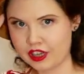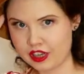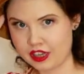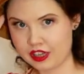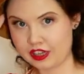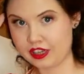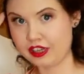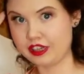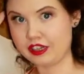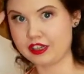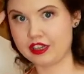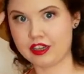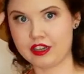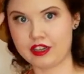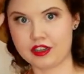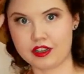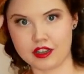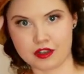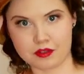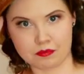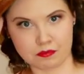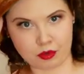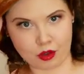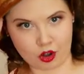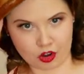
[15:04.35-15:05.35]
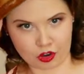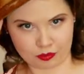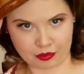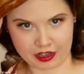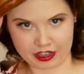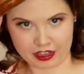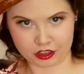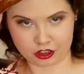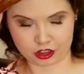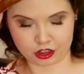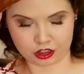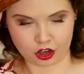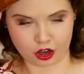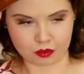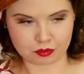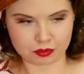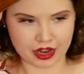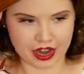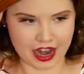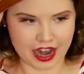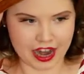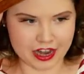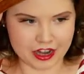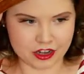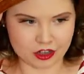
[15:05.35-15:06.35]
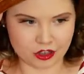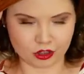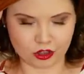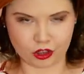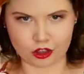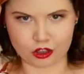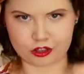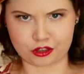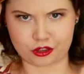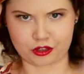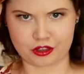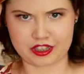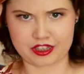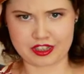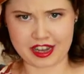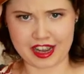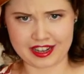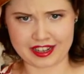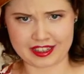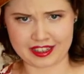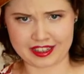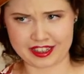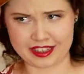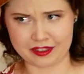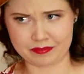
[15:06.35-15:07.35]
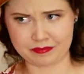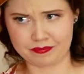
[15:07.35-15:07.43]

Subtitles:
in a block maker shop and you're not sure exactly